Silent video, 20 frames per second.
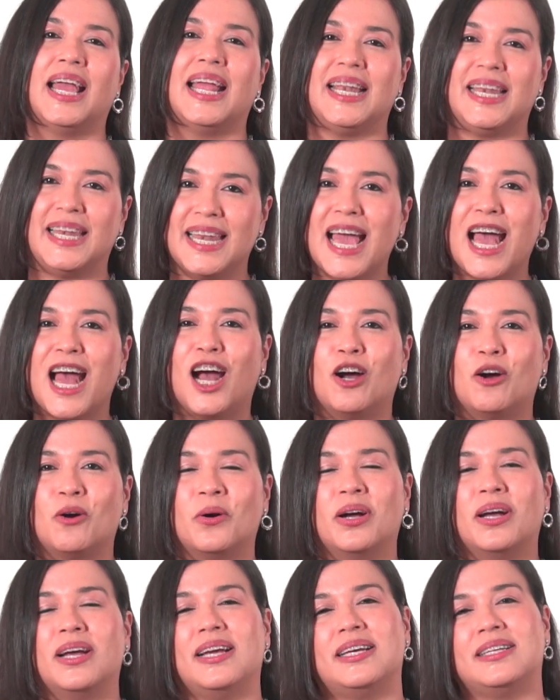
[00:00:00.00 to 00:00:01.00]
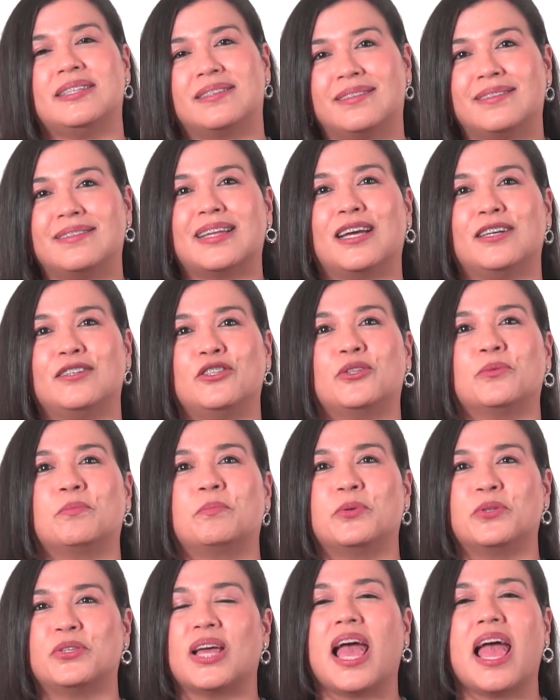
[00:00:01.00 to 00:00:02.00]
Now, it's time to
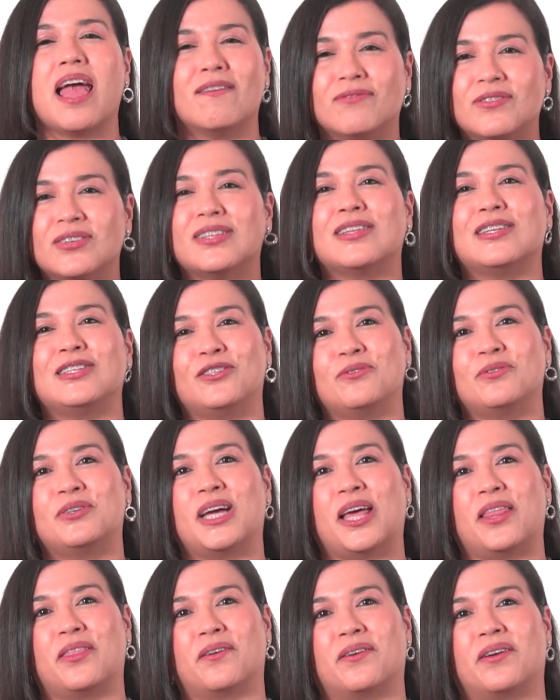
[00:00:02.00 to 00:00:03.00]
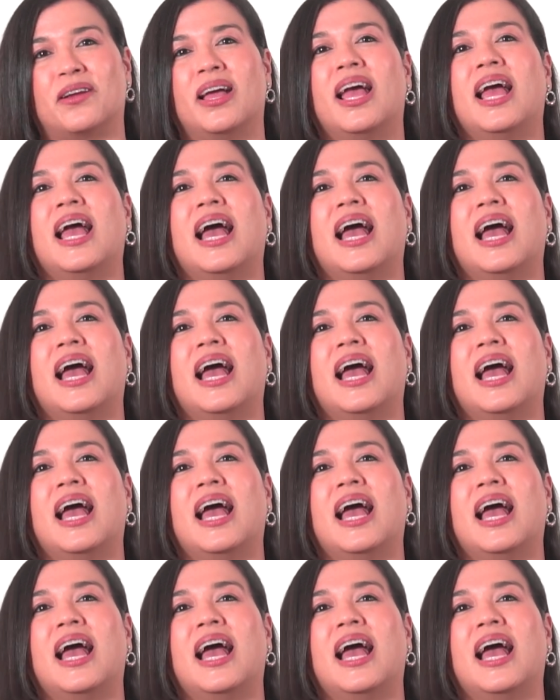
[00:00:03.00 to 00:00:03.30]
put everything together